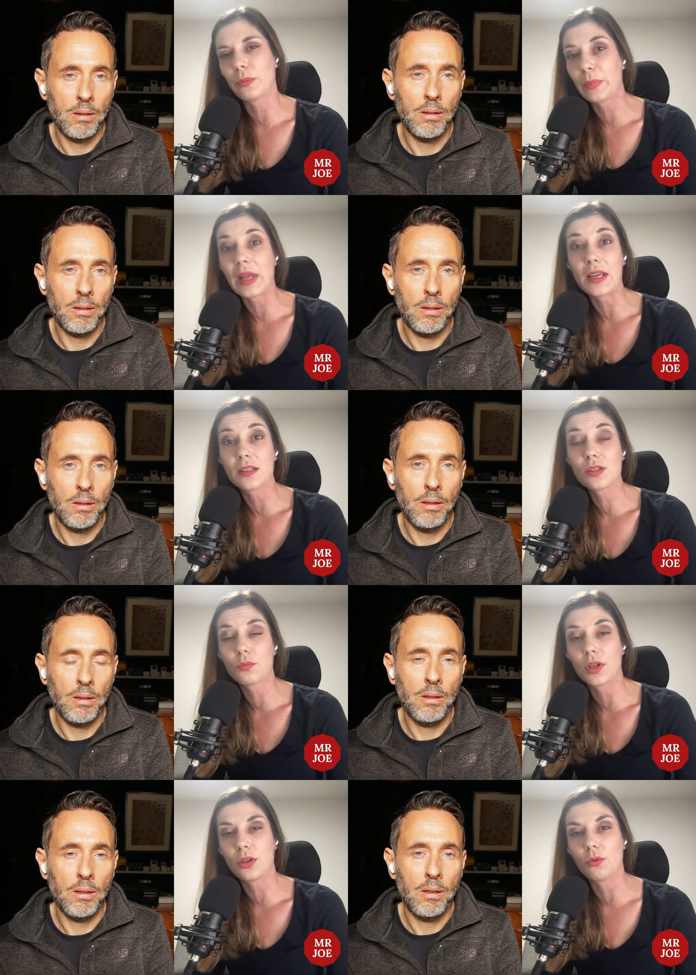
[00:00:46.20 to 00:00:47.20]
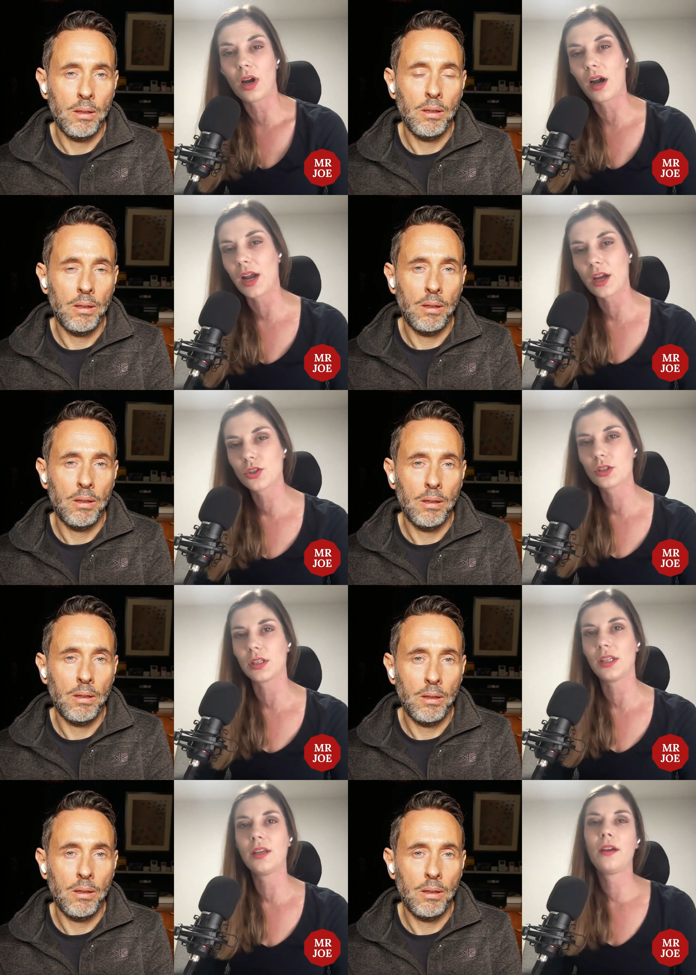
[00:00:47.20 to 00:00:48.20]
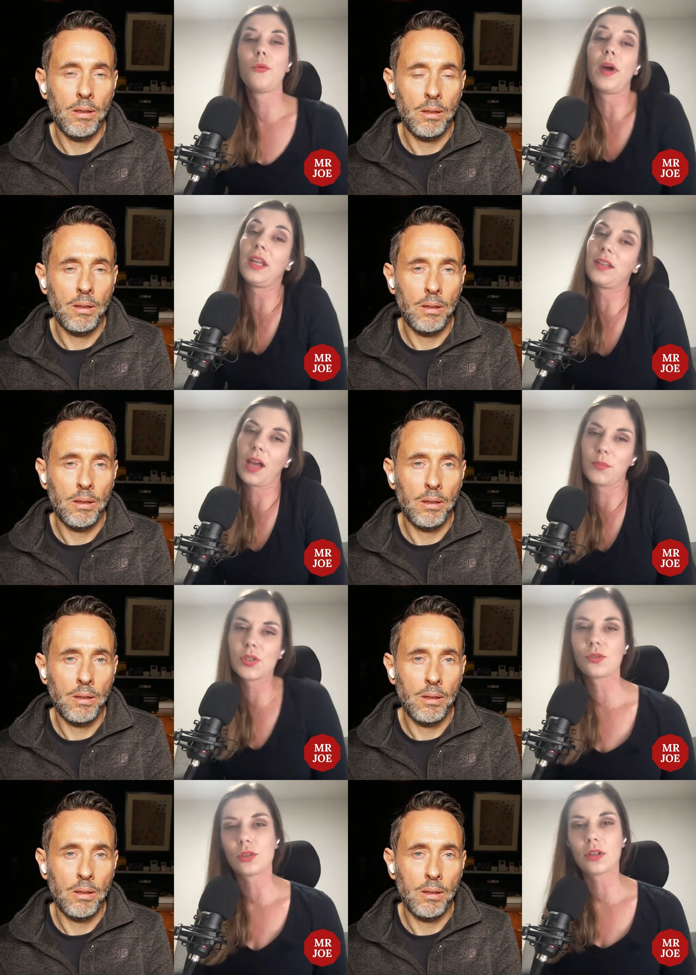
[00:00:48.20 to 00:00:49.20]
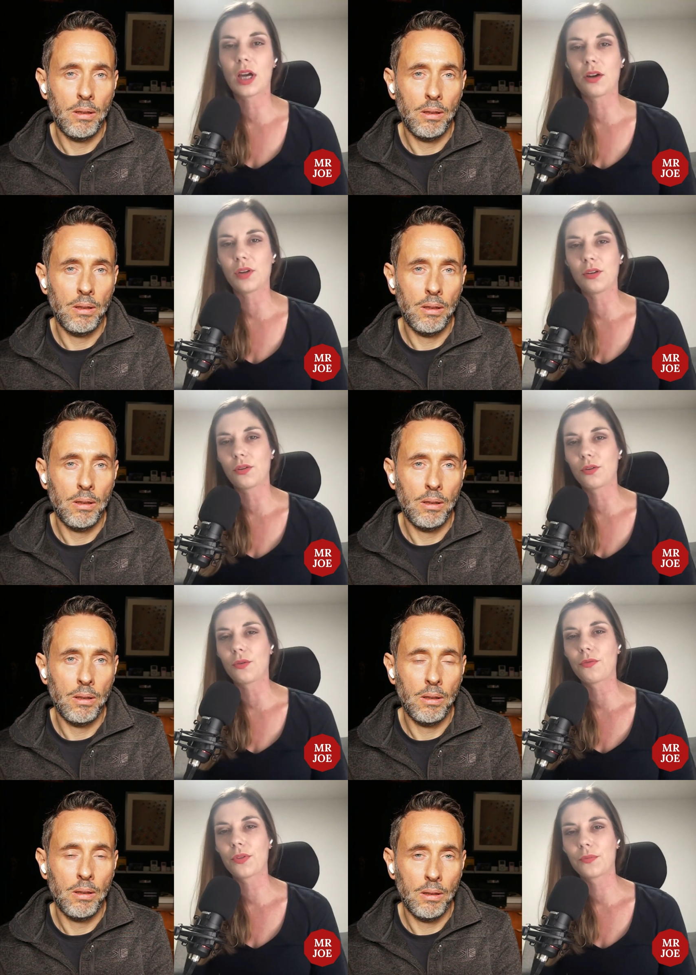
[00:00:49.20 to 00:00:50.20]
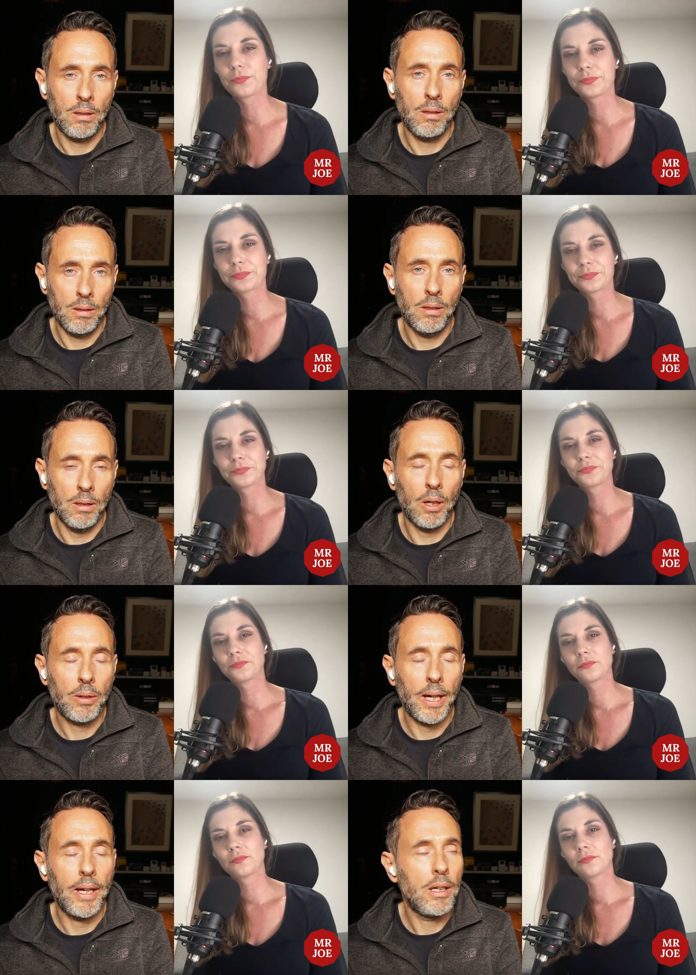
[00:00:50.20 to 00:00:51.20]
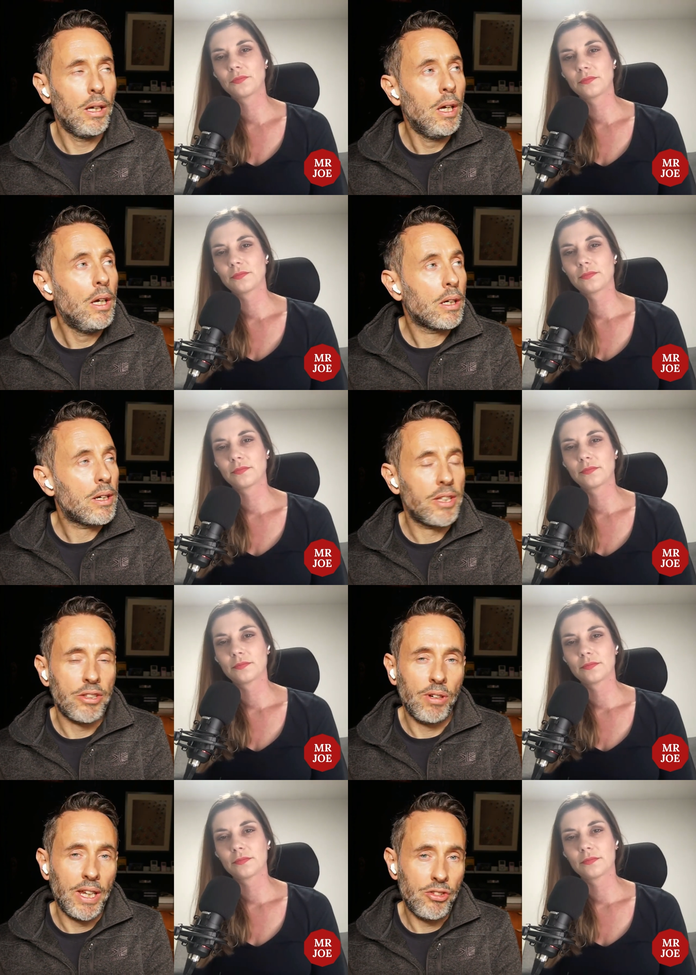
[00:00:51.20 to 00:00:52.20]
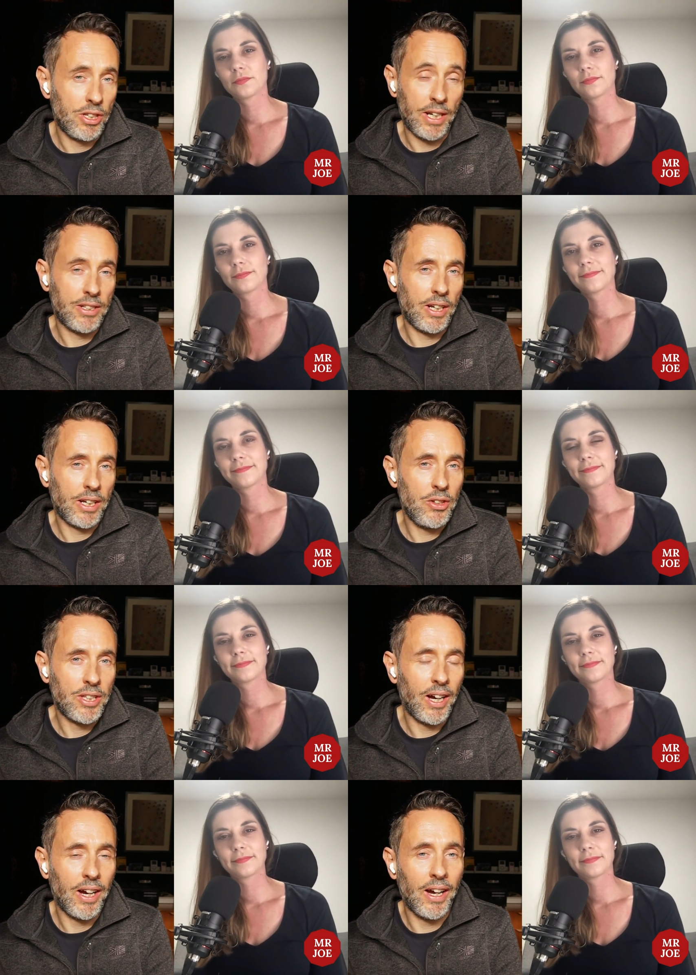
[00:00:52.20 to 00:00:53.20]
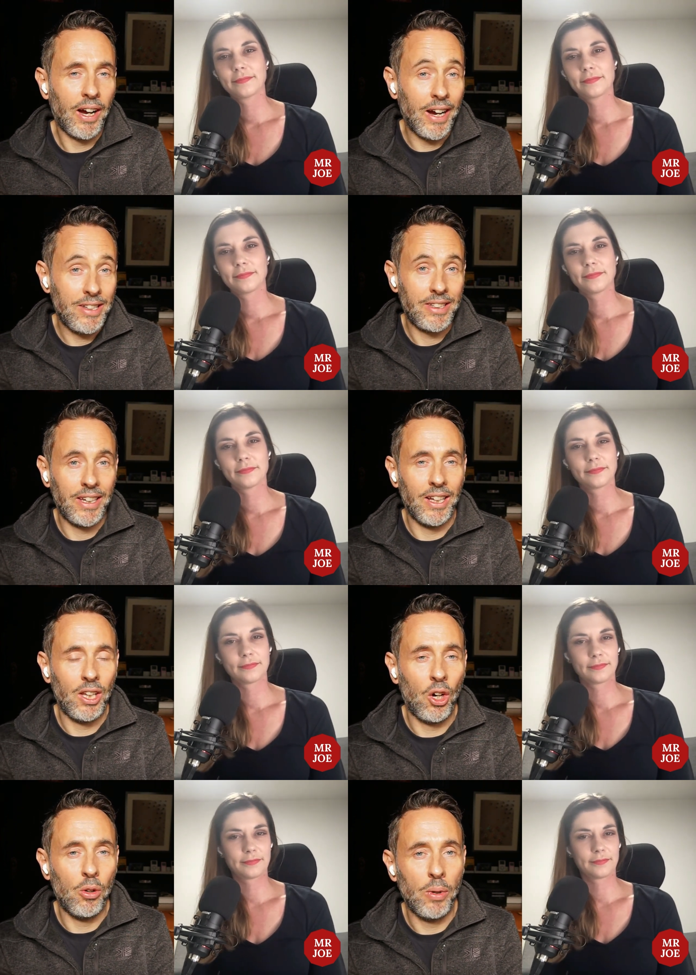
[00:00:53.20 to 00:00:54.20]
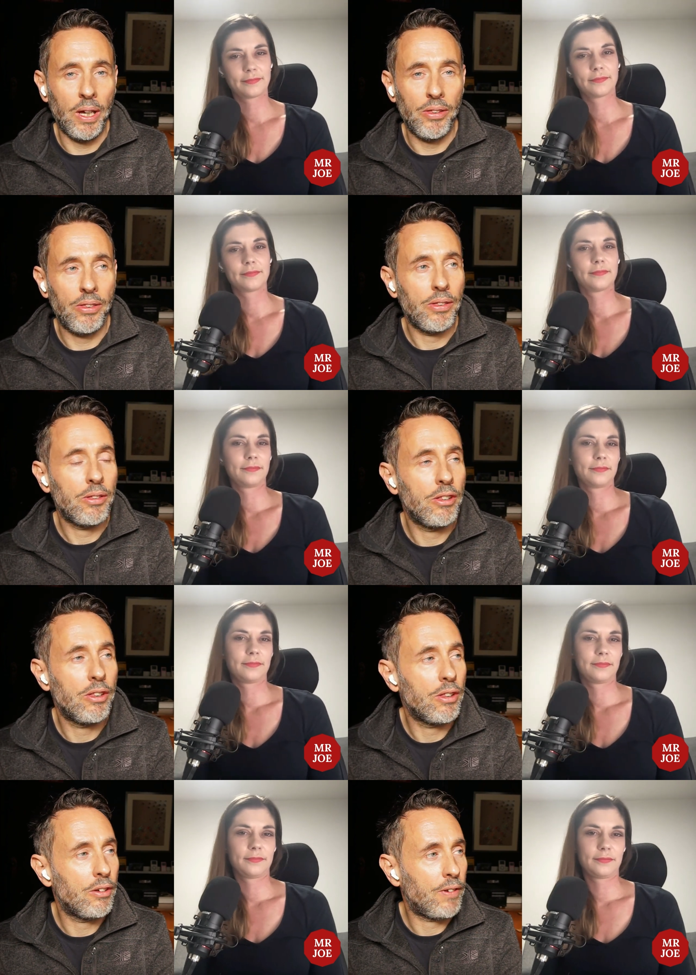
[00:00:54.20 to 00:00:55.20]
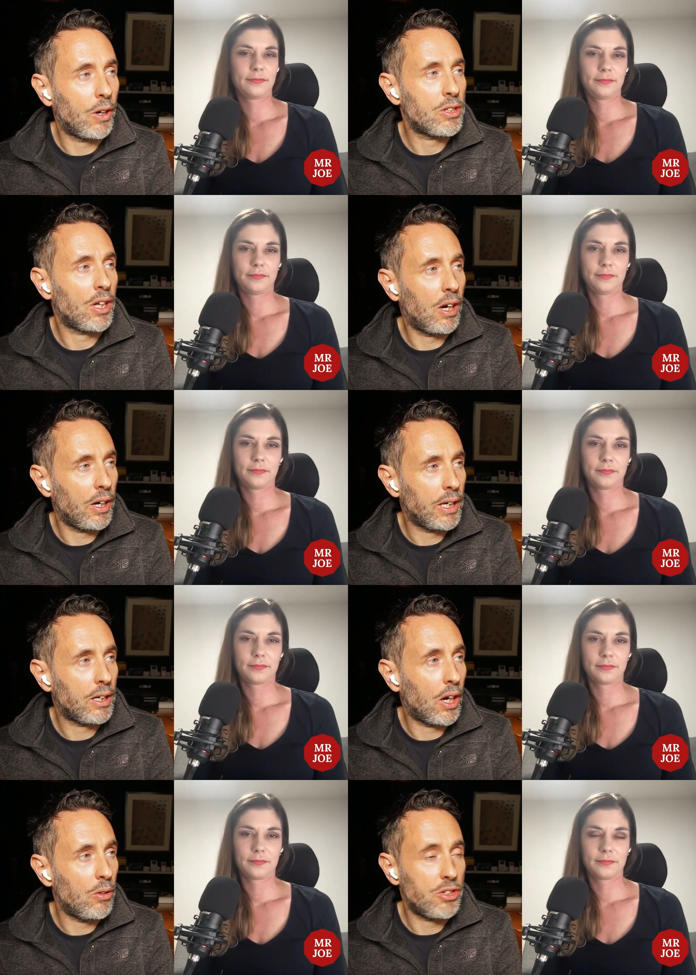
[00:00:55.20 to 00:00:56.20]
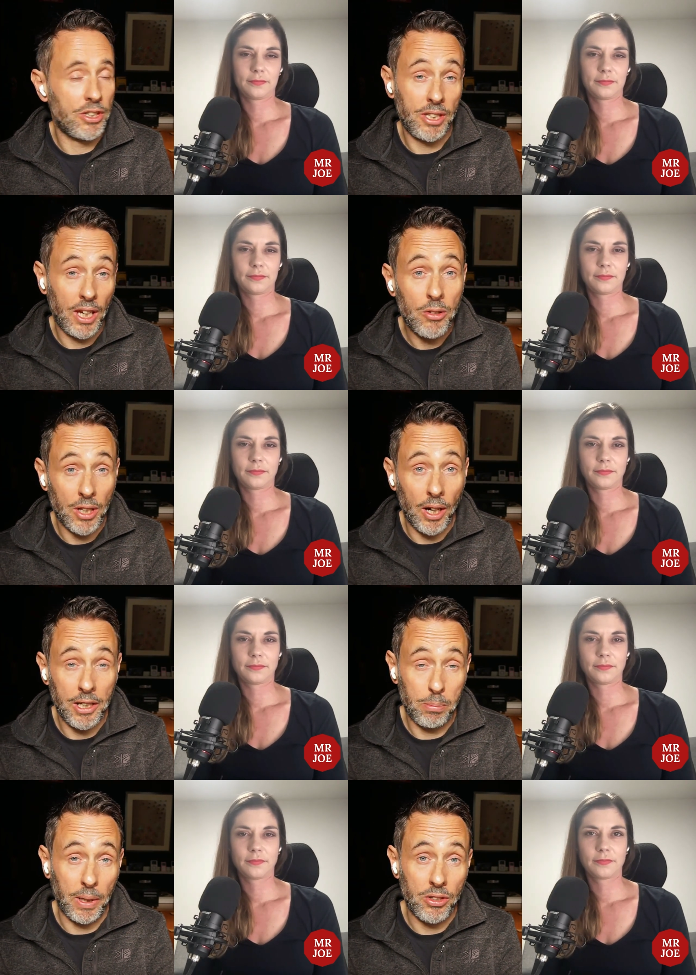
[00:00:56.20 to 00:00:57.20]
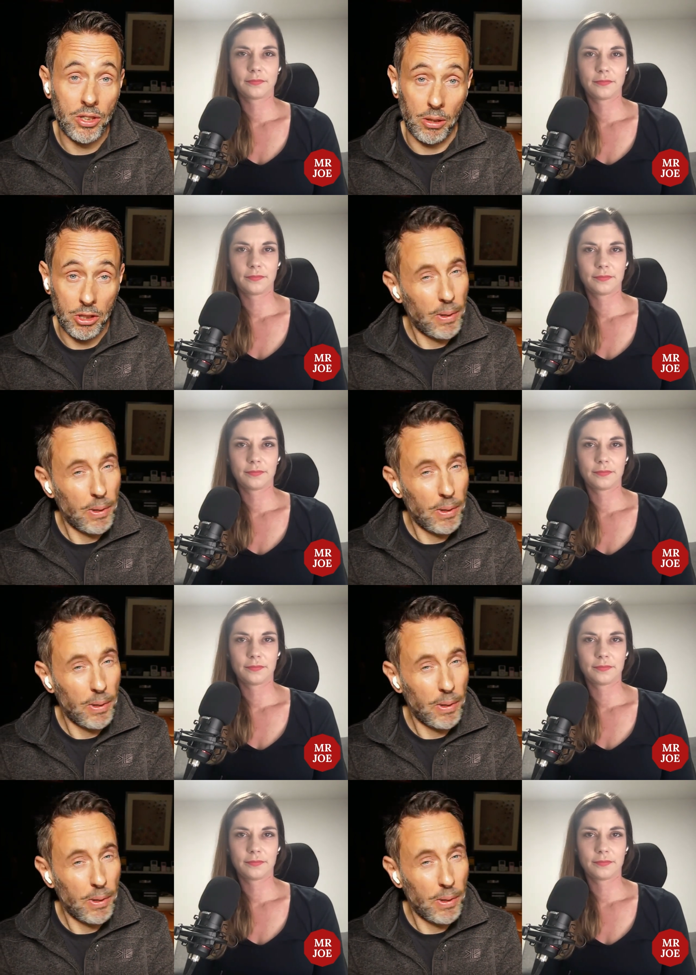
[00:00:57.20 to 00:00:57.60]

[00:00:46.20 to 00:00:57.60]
Speaker 1: the place where you are actually when it comes to the career growth. Okay.
Speaker 2: Because it's really interesting because like you say, I, I see it a lot with the, the folks that I coach, the C E Os that I speak to,